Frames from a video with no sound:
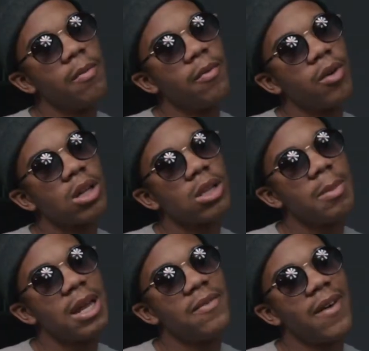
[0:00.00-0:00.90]
For
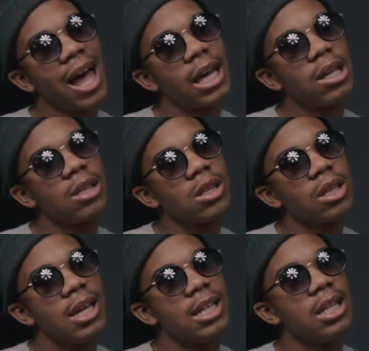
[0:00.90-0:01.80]
some
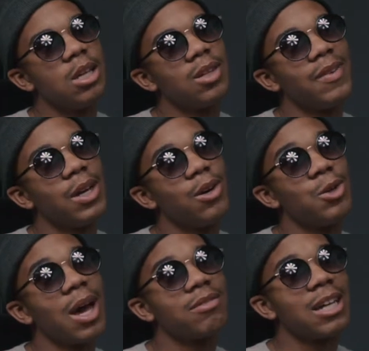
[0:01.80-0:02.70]
advice in this field,
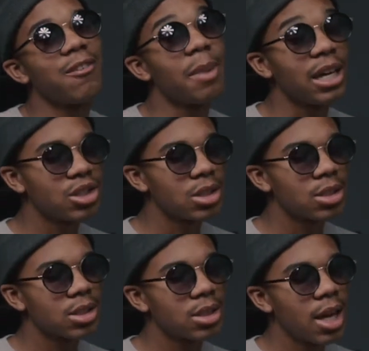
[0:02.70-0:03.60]
you have to have
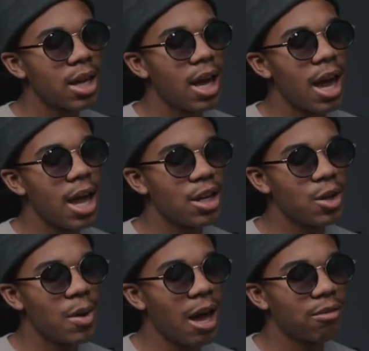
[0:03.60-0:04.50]
patience and
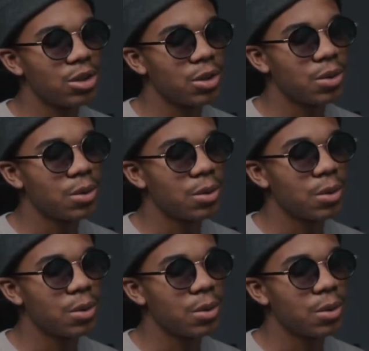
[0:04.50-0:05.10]
you have to